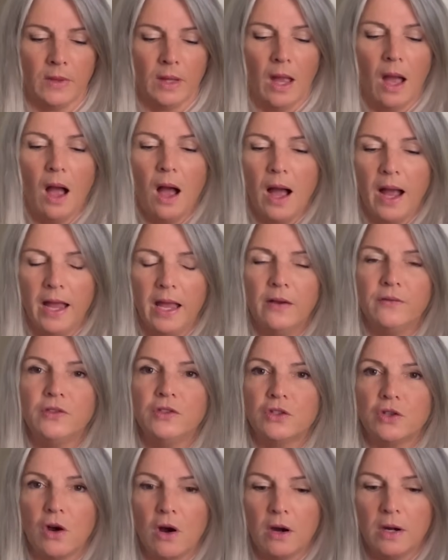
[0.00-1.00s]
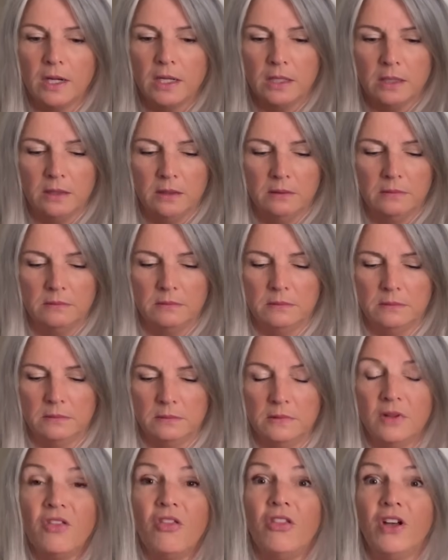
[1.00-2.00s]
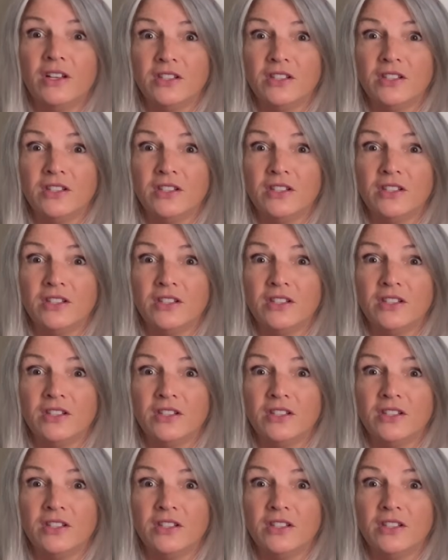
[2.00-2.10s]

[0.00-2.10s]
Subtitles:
I have started the